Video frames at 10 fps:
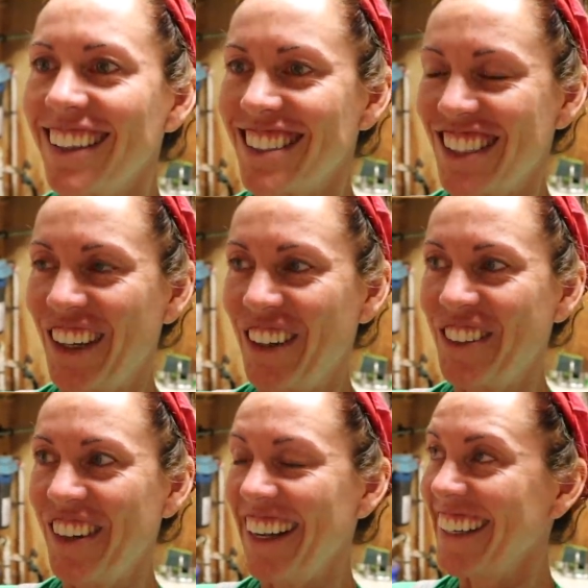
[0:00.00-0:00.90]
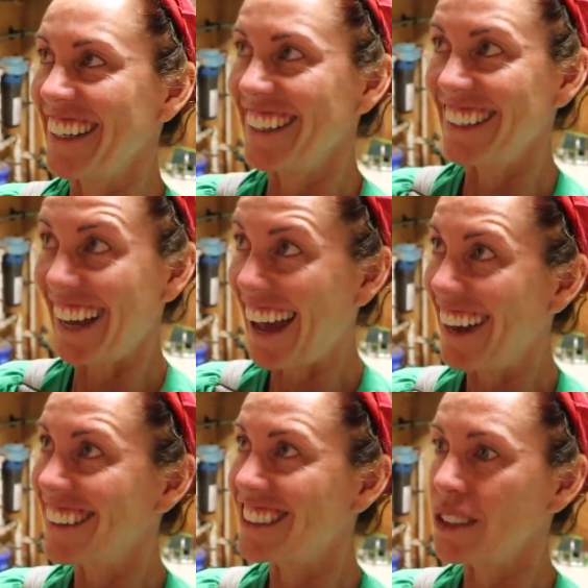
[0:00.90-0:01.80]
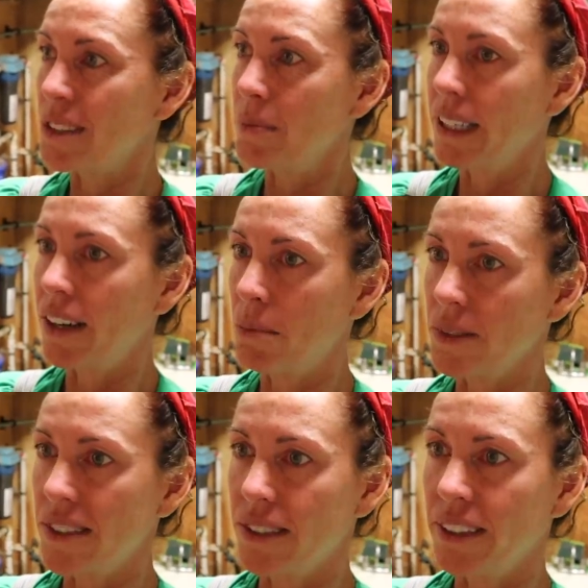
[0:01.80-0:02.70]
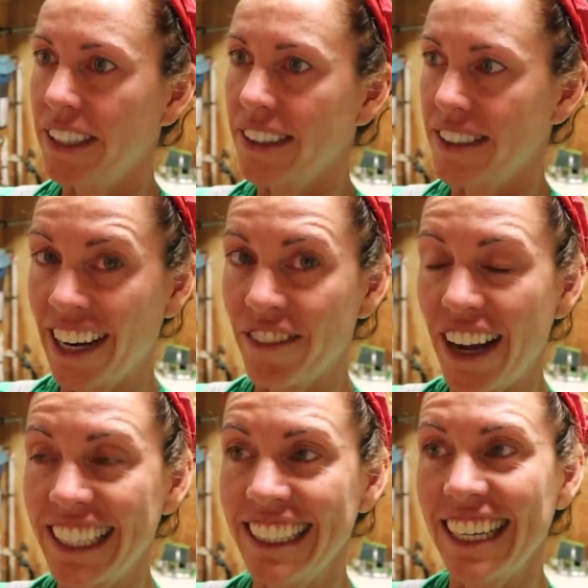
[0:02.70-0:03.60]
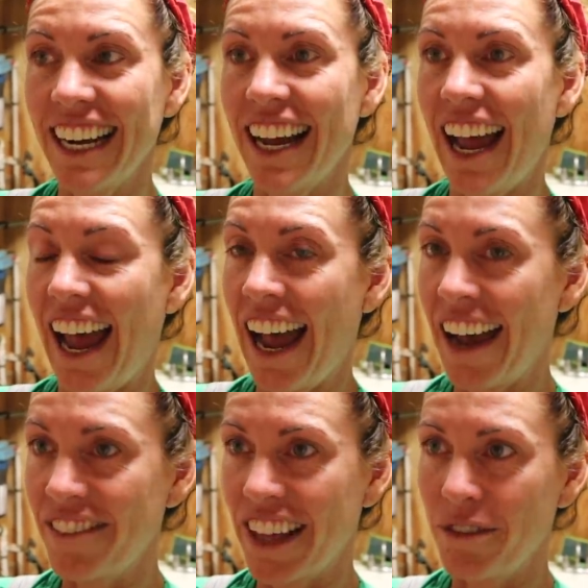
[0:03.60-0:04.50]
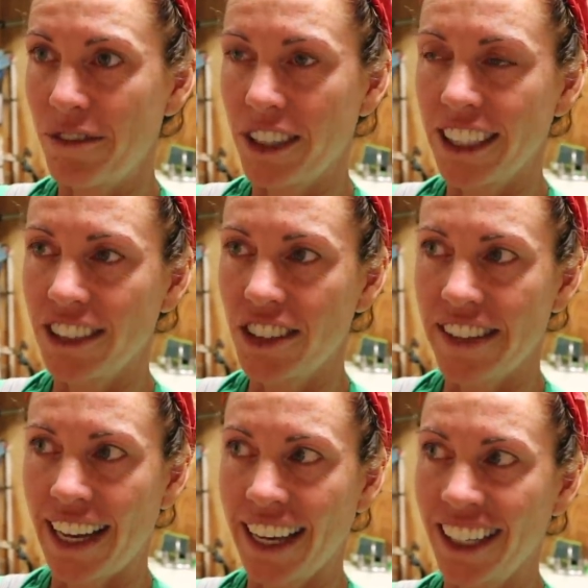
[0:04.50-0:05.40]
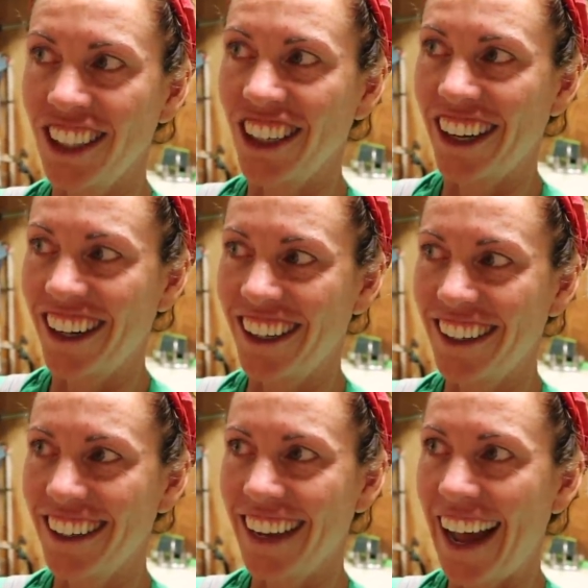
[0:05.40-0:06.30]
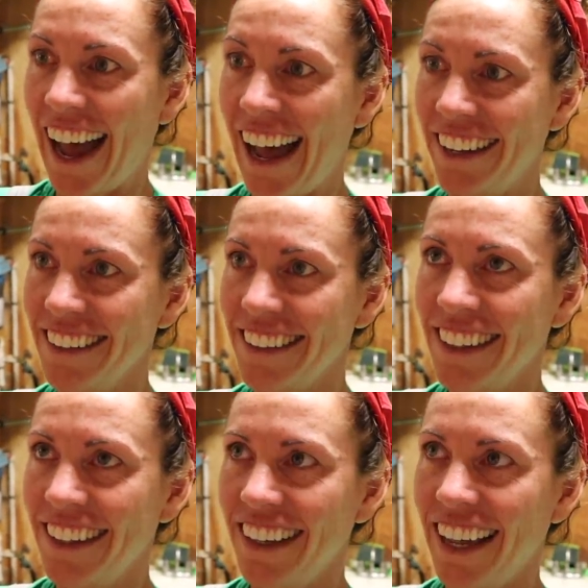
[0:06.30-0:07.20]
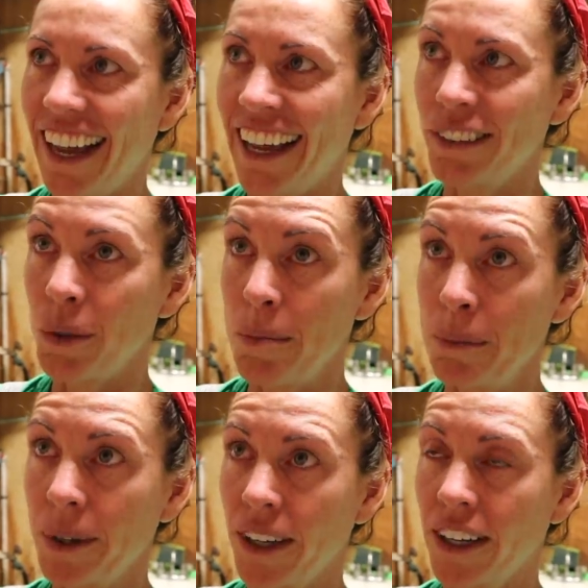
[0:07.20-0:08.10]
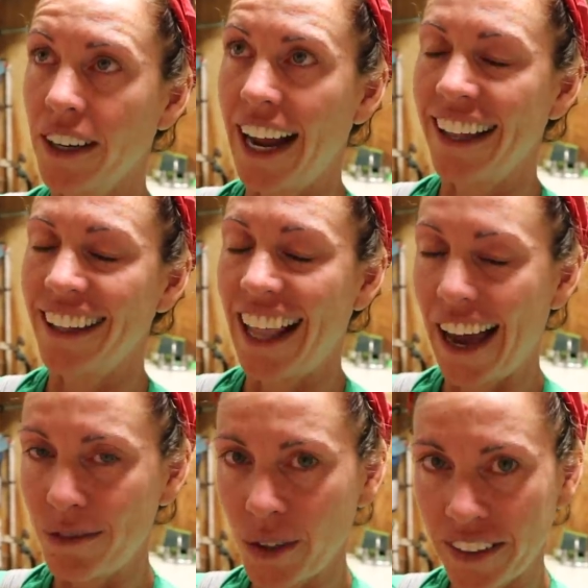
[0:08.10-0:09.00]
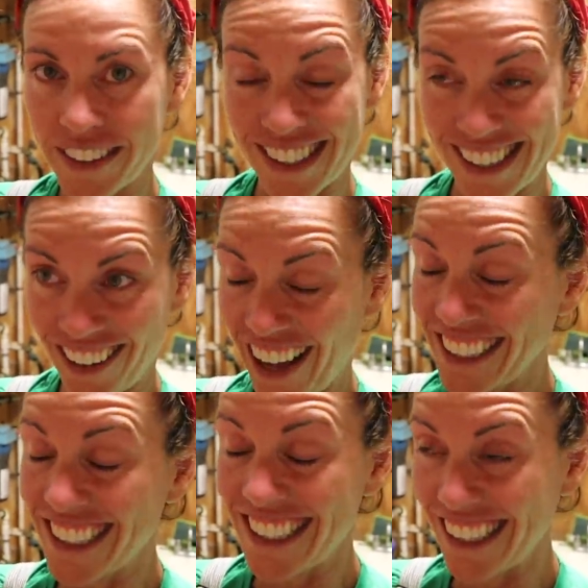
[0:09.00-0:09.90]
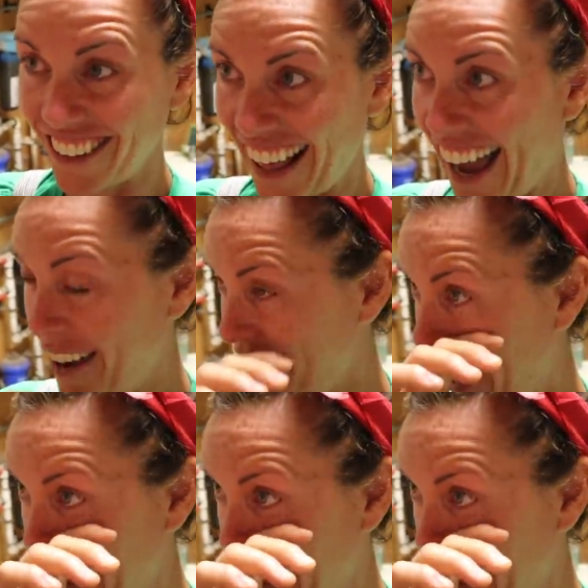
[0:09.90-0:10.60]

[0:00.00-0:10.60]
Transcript: So yeah, so it's been almost 2 years, and if I didn't have that footage that I could look at and remember her and laugh with, I still laugh